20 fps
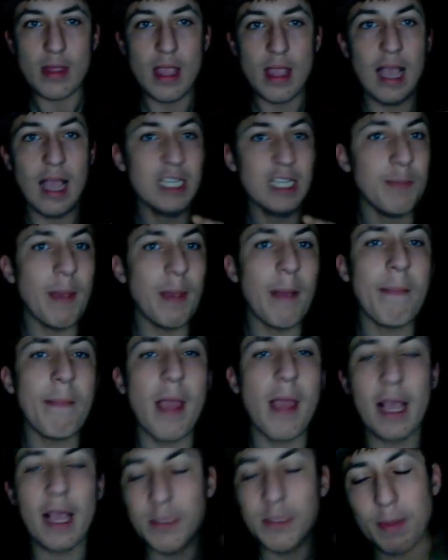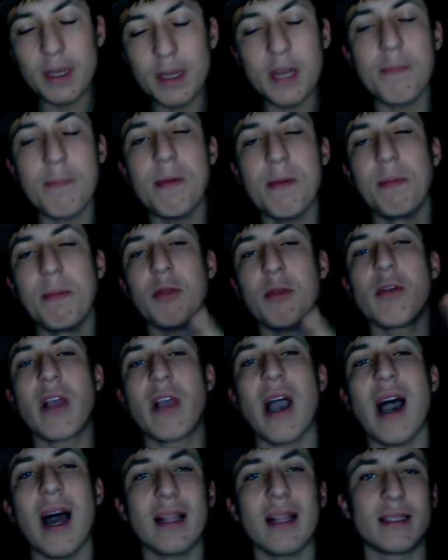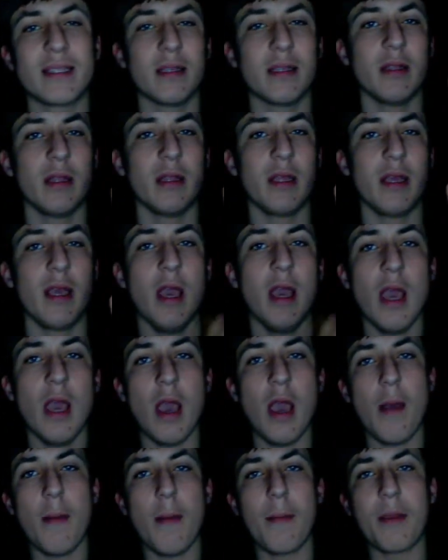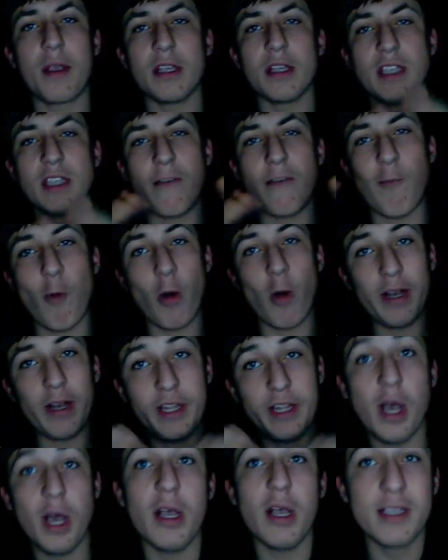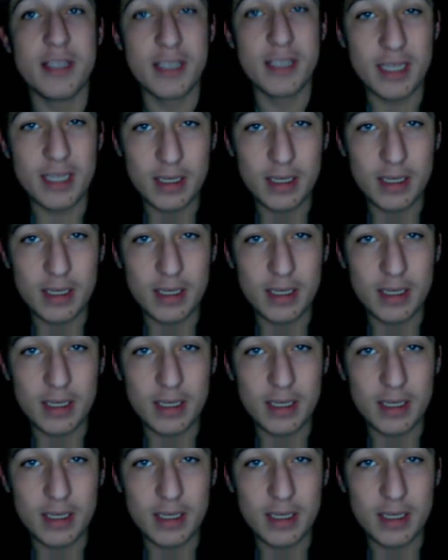as many people do constantly. Because if one does,